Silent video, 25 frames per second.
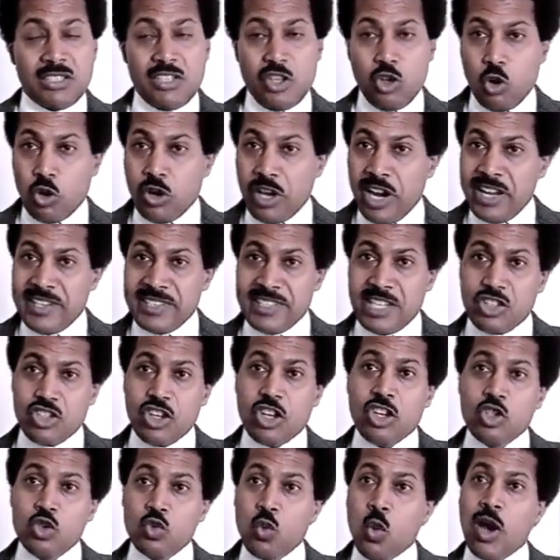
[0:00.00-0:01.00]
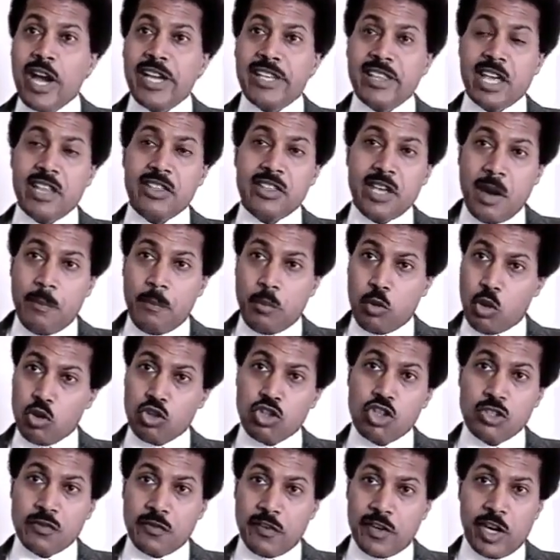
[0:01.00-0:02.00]
the organization is white and the
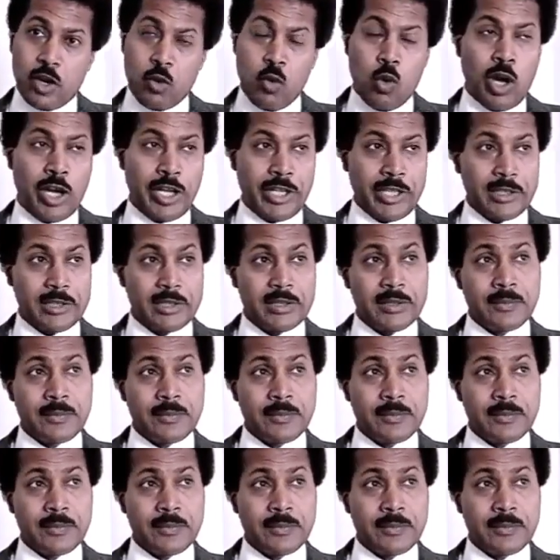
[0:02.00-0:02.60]
approach is very white.